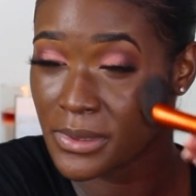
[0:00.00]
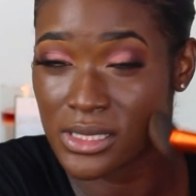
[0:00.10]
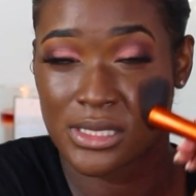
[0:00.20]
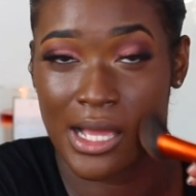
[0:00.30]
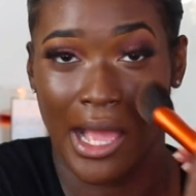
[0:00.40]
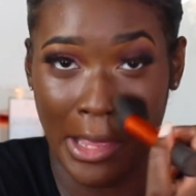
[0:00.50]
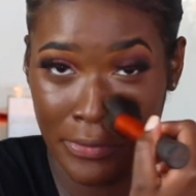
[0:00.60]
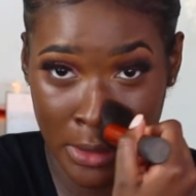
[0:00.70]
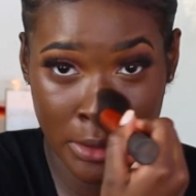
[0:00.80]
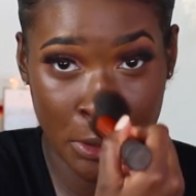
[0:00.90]
because at
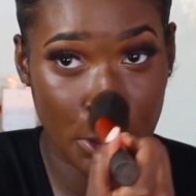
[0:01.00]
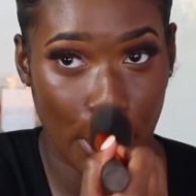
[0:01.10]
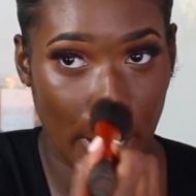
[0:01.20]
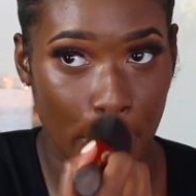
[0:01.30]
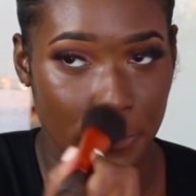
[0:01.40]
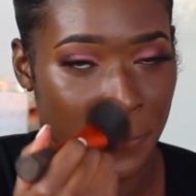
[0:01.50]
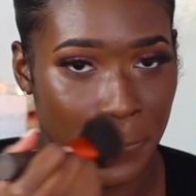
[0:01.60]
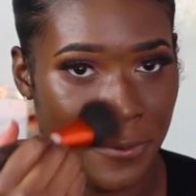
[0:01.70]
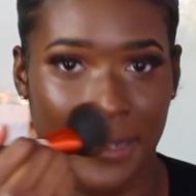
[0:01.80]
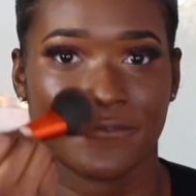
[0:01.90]
the end of the day, you
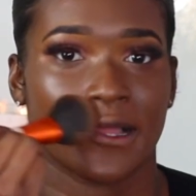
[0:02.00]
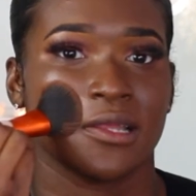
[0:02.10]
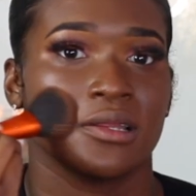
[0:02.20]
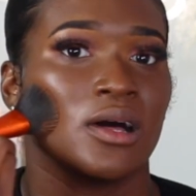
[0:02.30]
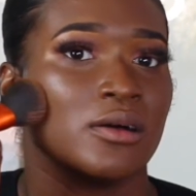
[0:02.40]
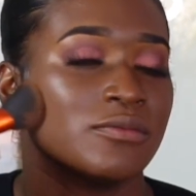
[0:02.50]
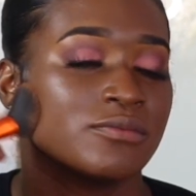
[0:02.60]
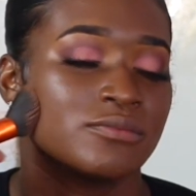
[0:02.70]
will not find love.